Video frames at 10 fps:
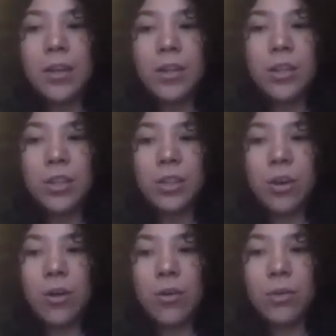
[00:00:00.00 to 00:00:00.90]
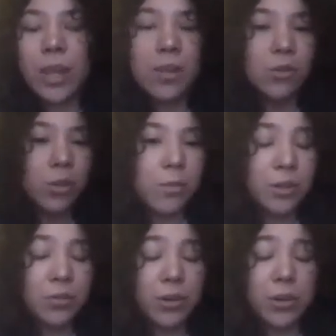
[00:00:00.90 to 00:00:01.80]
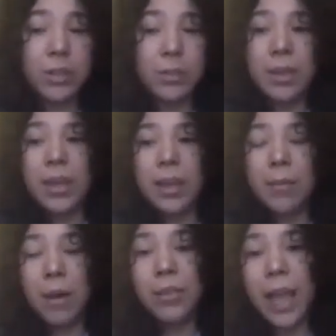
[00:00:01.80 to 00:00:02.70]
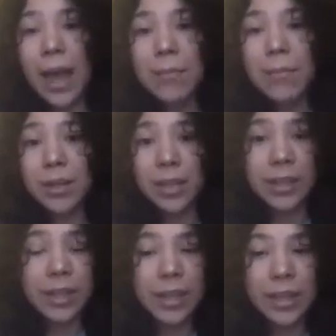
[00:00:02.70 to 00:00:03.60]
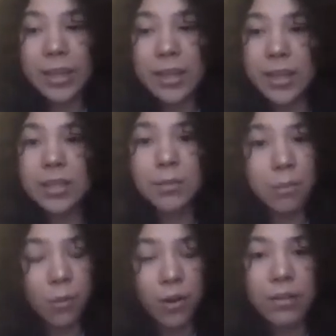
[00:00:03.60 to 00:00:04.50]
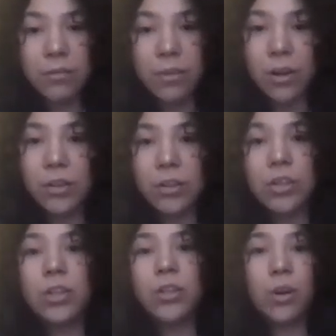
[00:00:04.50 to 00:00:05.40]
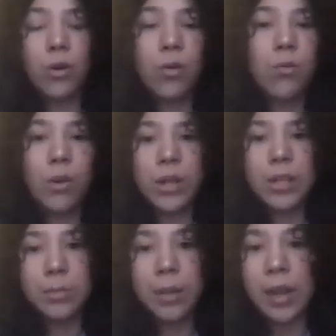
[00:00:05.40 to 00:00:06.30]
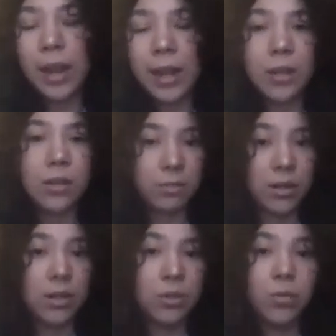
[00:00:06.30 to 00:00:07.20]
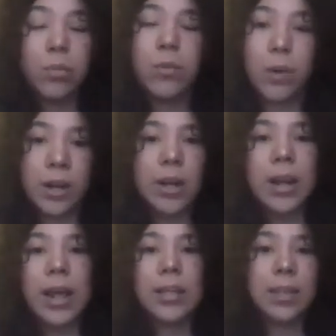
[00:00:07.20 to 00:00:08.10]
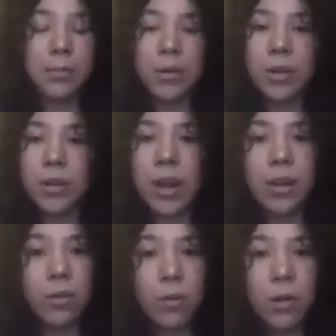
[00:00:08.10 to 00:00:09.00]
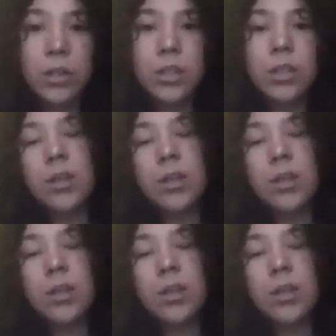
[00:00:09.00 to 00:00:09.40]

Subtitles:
So thank you so much for speaking about that, because I think it's important for others to know what it's been like in a super working class neighborhood like yours.